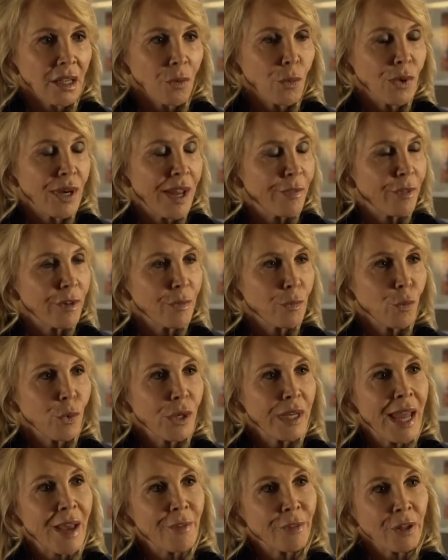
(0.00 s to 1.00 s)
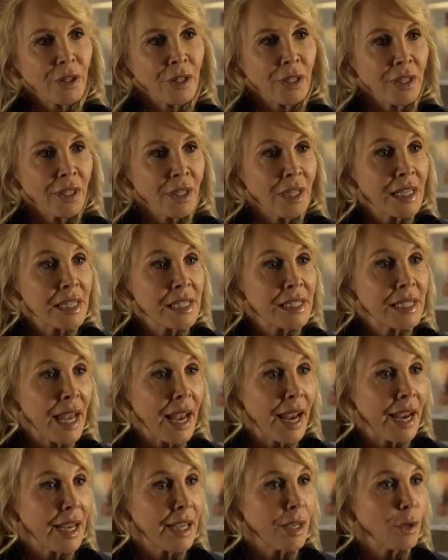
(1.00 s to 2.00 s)
We never
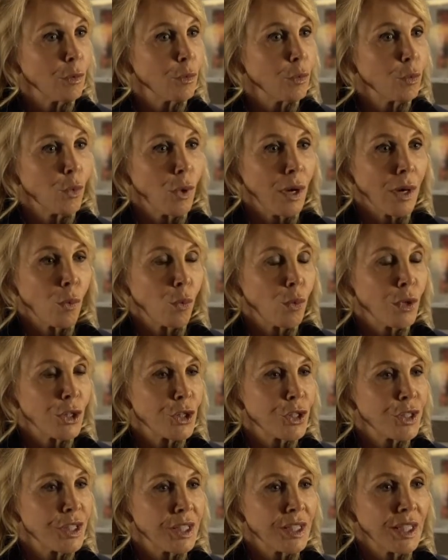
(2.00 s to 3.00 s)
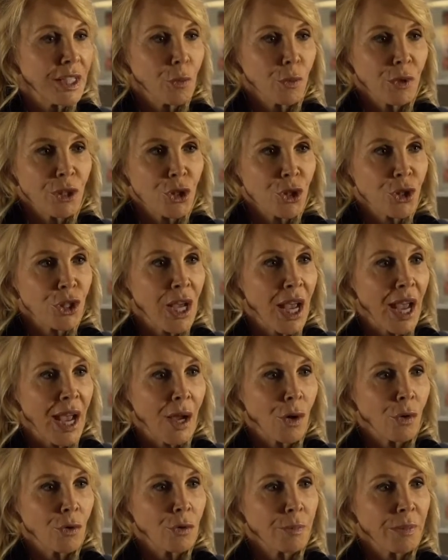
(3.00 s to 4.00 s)
say which city, which
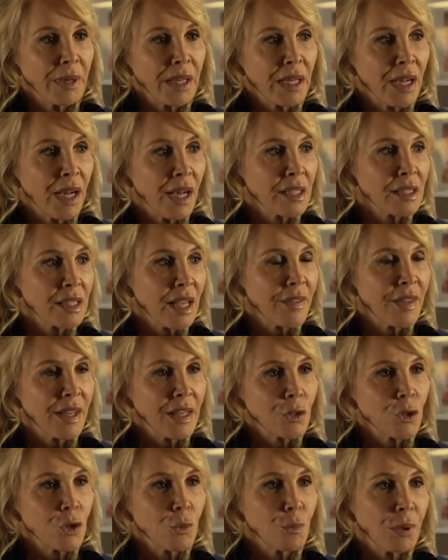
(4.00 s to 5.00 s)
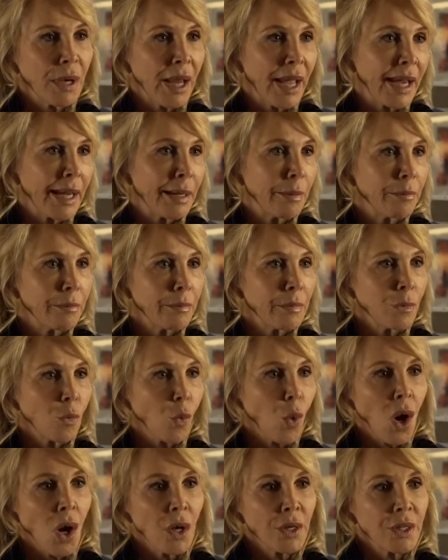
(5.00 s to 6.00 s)
town, because I think to blame
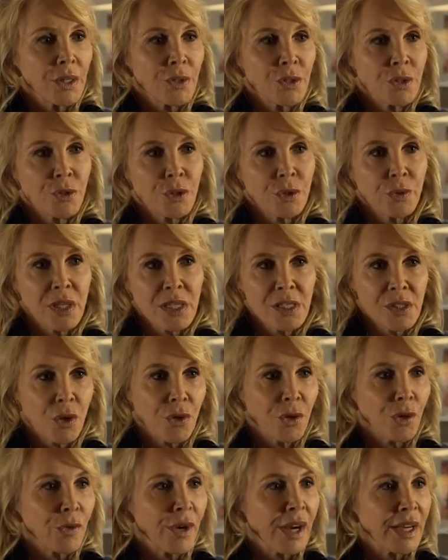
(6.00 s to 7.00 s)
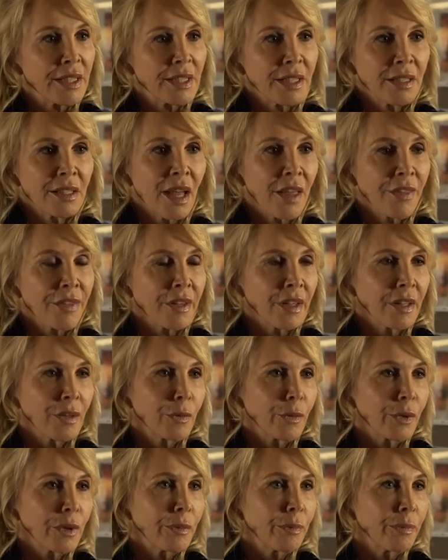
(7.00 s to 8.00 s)
one and to exonerate
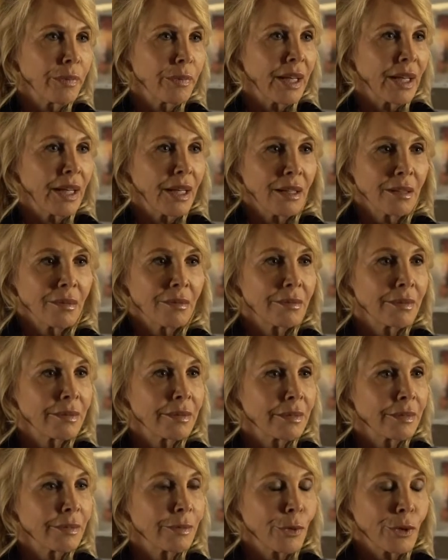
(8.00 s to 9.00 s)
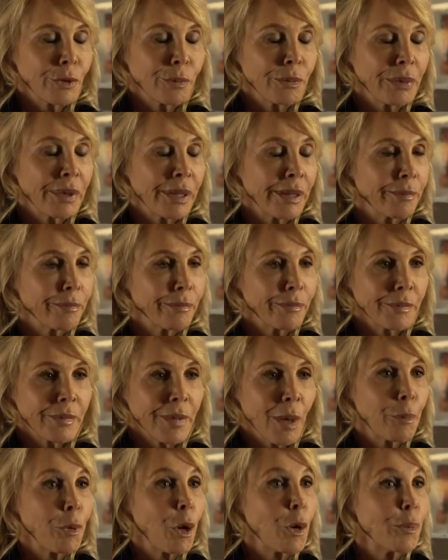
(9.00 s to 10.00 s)
another wouldn't be
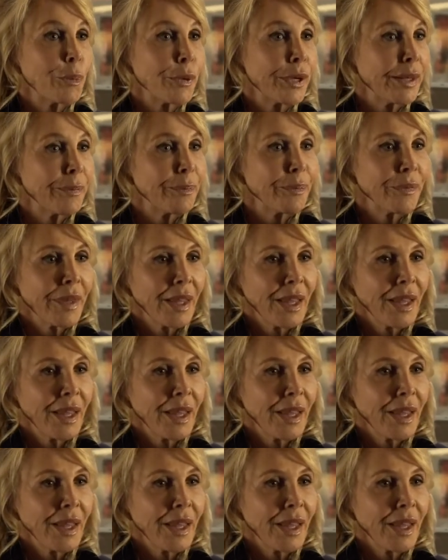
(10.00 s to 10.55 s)
appropriate.